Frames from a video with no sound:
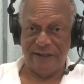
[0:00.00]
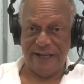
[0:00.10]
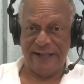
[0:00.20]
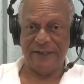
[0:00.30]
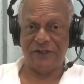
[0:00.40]

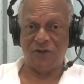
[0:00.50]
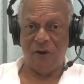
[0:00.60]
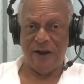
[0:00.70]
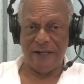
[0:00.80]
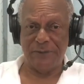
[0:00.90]
and
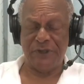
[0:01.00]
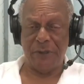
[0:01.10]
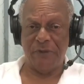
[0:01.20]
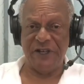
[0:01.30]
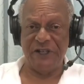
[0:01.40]
described
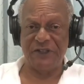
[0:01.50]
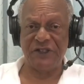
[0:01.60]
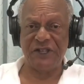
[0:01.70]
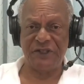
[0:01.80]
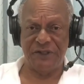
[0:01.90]
some of the
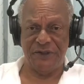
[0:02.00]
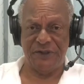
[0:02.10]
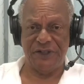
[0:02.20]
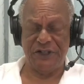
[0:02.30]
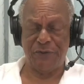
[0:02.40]

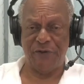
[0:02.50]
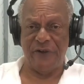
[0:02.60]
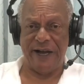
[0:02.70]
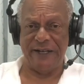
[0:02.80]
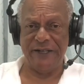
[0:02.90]
assistance he's
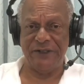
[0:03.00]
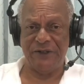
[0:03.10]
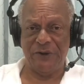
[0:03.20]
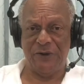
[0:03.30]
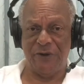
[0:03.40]
providing
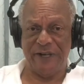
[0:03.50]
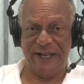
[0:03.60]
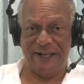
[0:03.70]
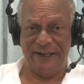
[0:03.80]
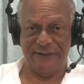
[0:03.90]
to
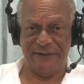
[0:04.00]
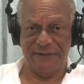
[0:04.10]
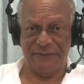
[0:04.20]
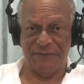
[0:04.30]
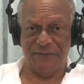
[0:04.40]
Grenada,
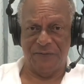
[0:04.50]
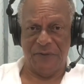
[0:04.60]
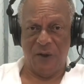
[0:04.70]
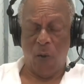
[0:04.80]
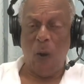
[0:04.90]

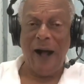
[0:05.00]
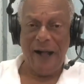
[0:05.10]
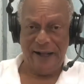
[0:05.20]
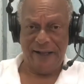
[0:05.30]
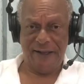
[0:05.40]

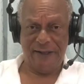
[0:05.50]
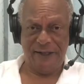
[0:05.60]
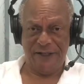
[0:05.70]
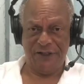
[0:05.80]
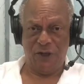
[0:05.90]
why
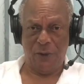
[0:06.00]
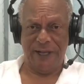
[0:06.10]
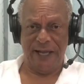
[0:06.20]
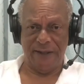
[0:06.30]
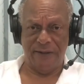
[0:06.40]
he's
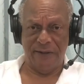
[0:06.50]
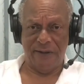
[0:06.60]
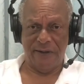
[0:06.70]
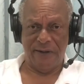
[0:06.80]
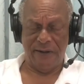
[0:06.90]
doing it,
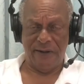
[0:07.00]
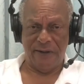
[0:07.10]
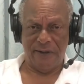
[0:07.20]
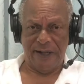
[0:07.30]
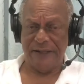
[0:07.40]

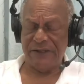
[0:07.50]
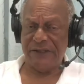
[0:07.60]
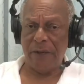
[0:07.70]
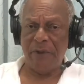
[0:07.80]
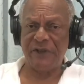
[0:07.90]
and
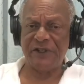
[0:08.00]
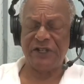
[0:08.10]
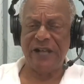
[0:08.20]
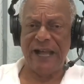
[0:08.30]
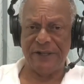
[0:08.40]
some of the
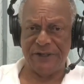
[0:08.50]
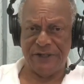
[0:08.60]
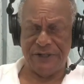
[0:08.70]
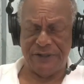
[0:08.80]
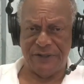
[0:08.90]

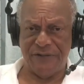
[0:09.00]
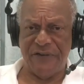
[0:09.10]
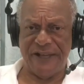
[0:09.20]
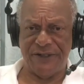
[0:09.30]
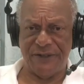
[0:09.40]
challenges
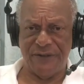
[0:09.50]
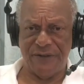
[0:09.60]
faced,